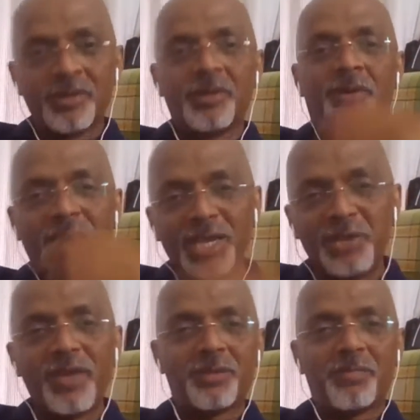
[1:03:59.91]

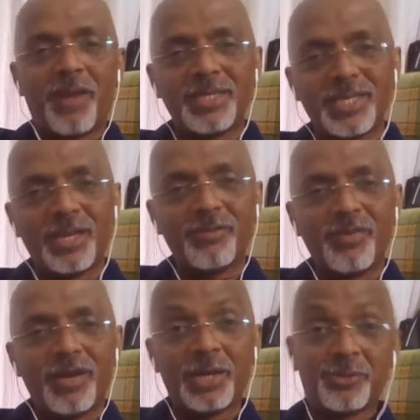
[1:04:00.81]
reinvent myself and